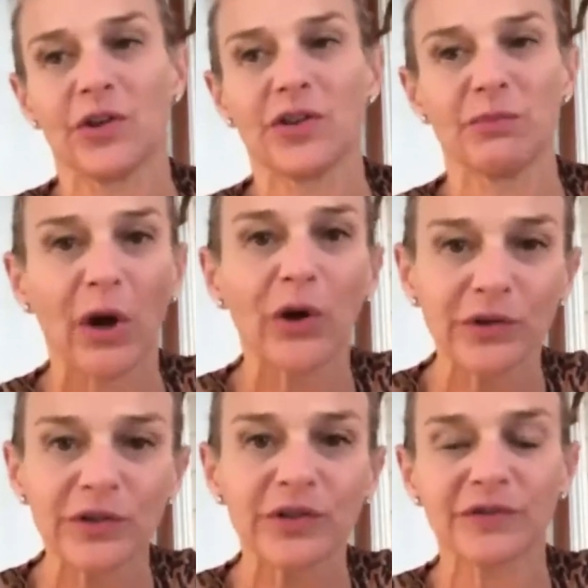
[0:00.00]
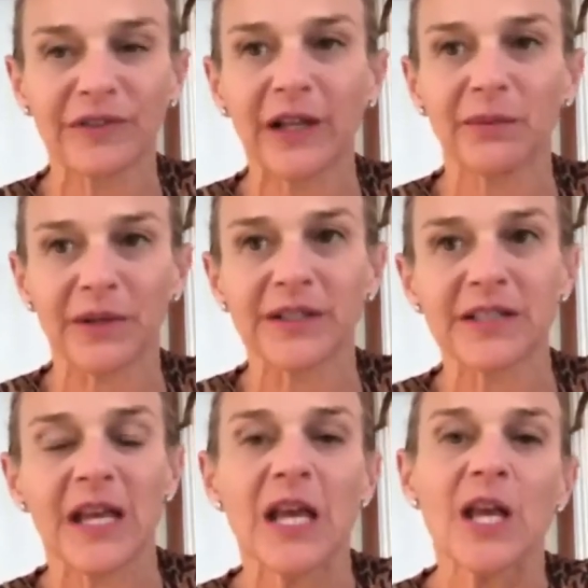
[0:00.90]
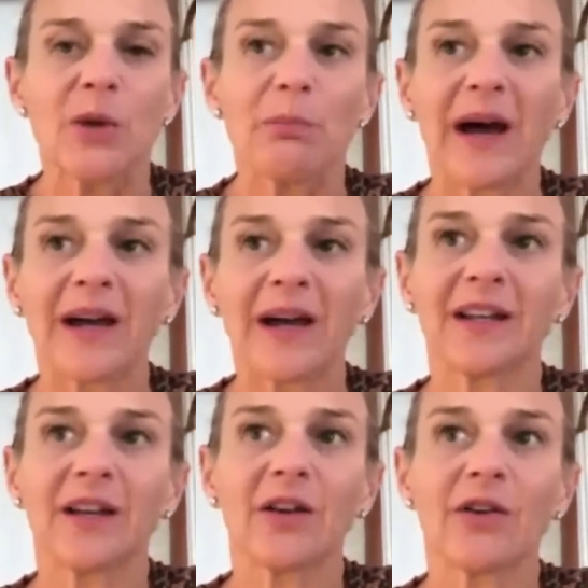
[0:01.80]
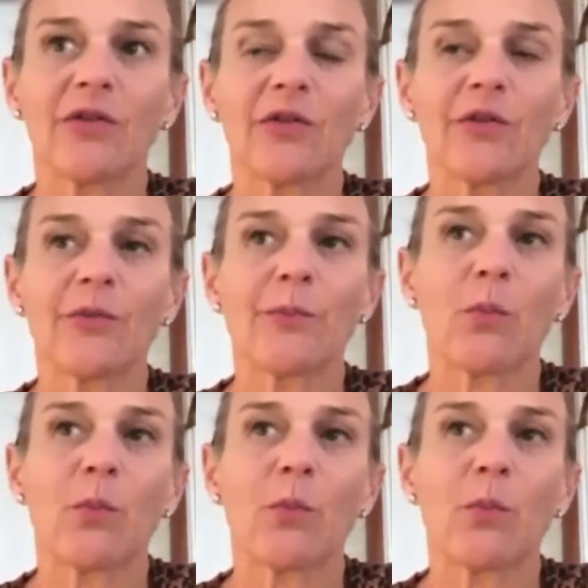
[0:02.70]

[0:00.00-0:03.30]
the bone development. But mm.